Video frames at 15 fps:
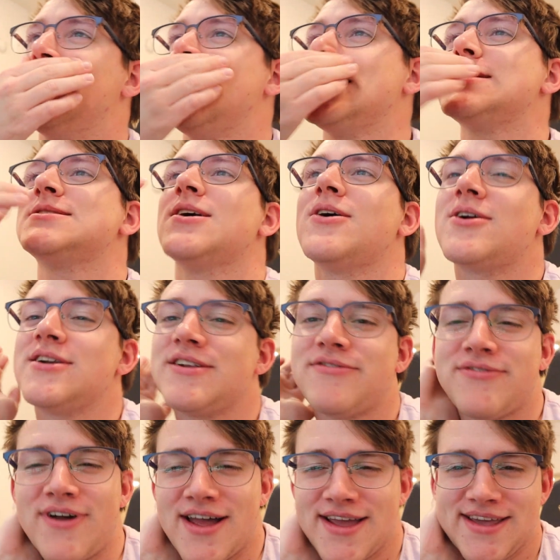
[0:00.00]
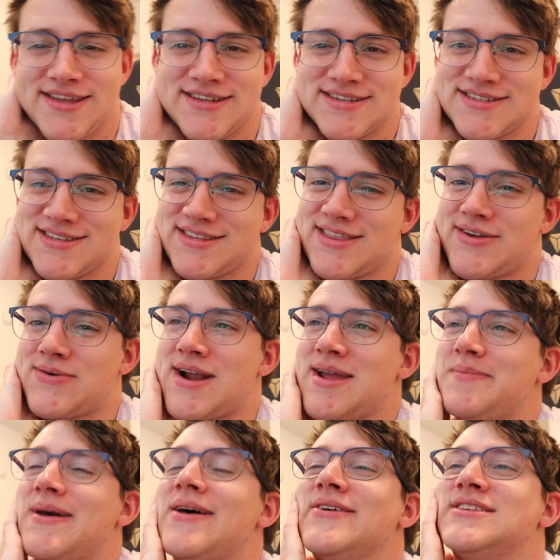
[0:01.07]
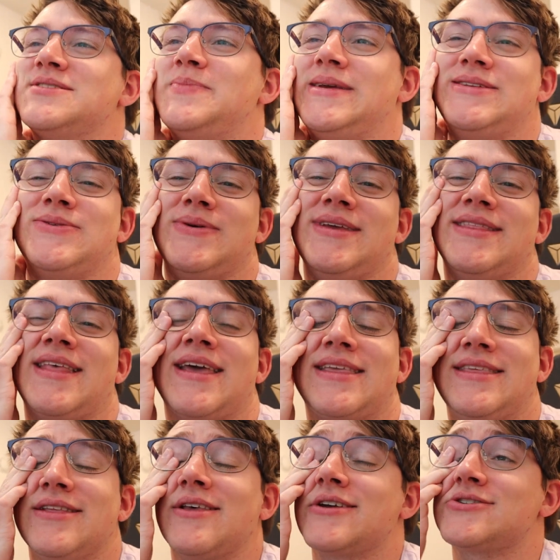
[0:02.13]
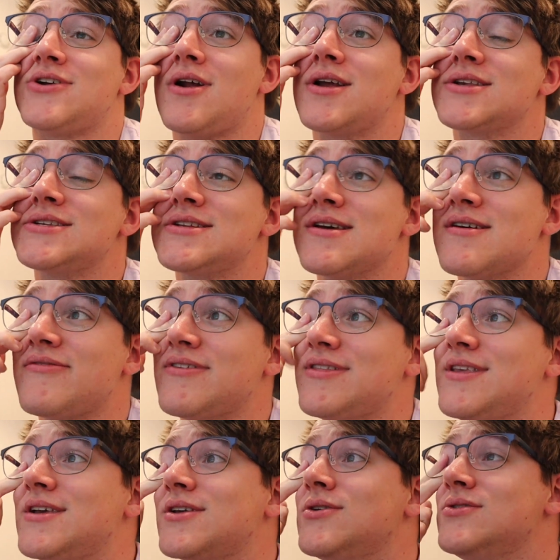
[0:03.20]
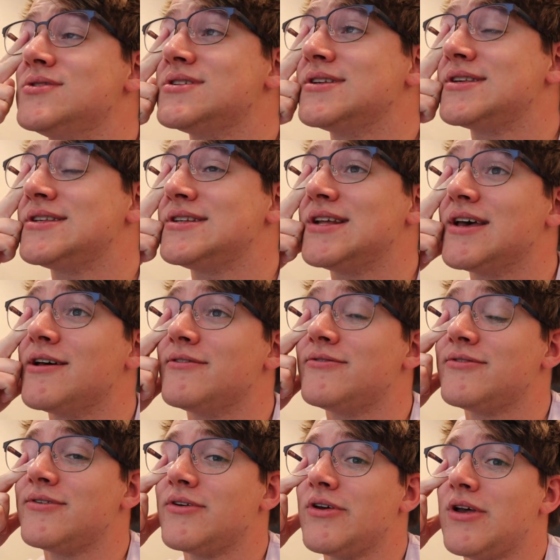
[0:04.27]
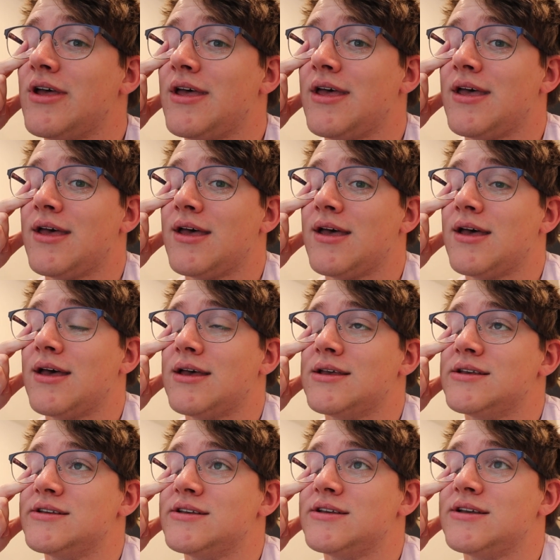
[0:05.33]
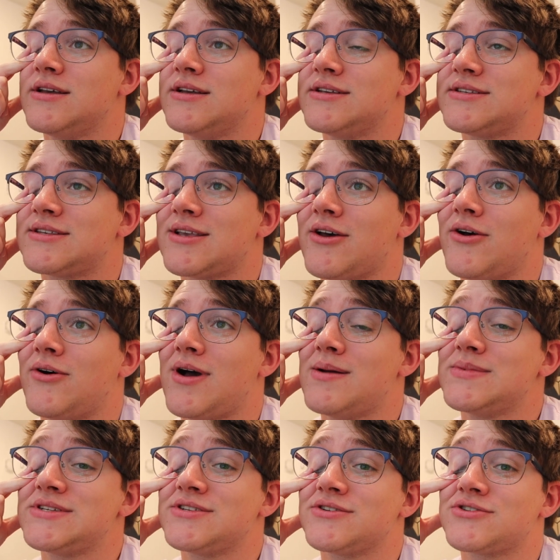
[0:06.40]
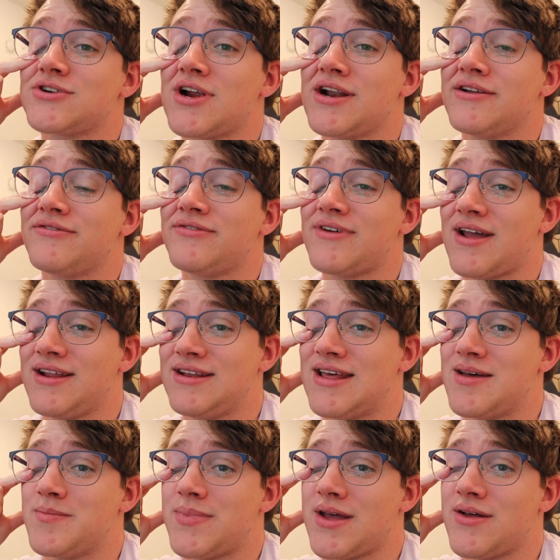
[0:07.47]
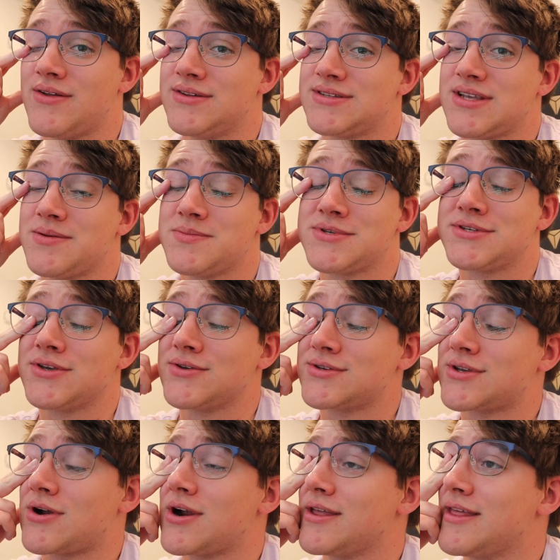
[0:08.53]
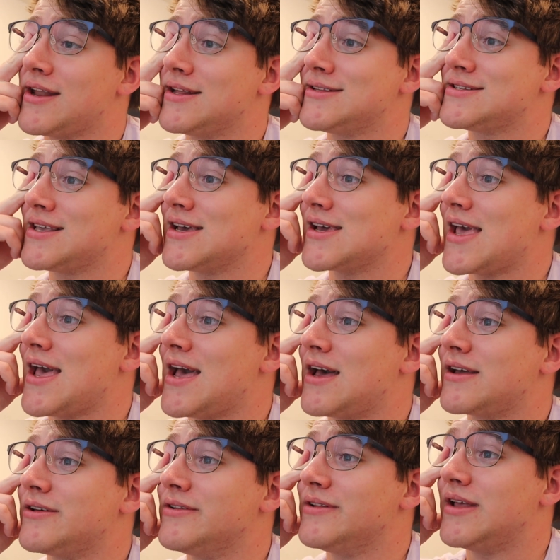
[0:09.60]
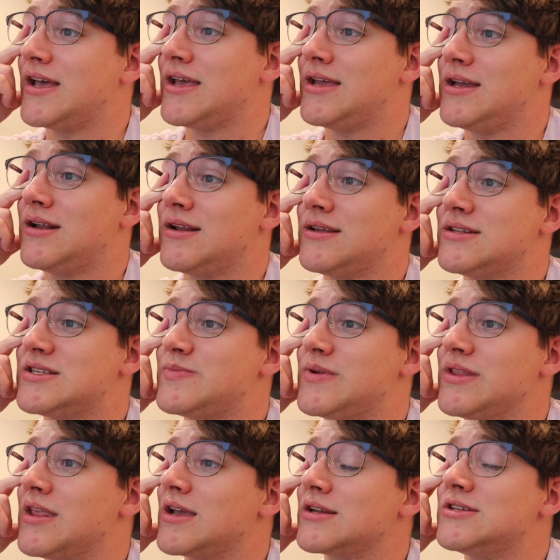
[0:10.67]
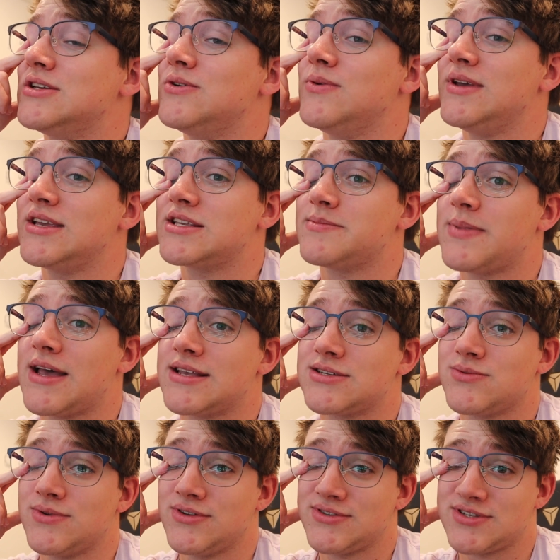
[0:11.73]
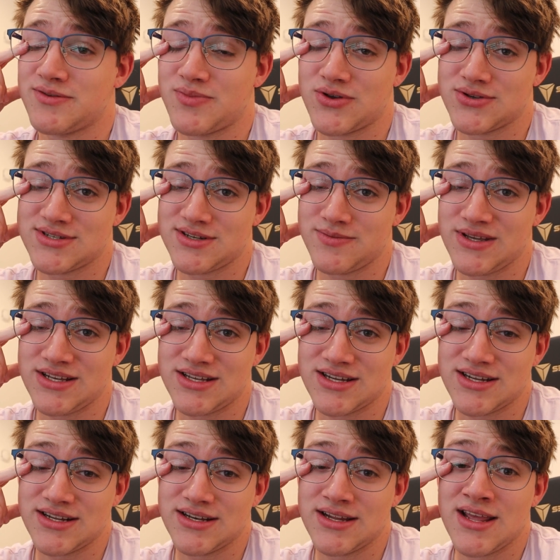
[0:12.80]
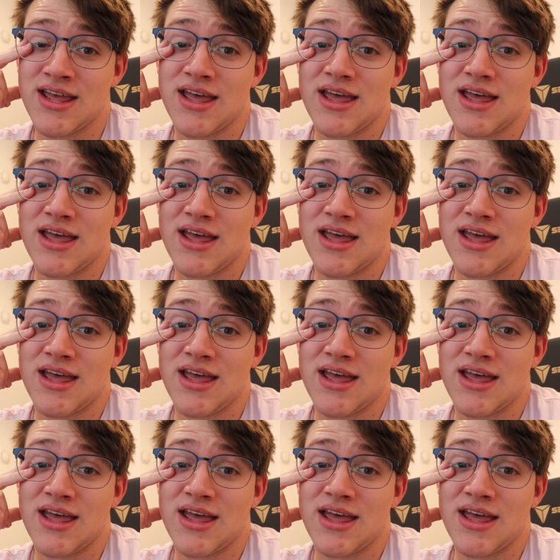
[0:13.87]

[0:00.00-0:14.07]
It's hard to find the right balance between like the electronic stuff and the acoustic stuff. So I'm still trying to find that balance. I'm so sorry that it's like hecka late. It's been like 2 weeks past when it's supposed to be done.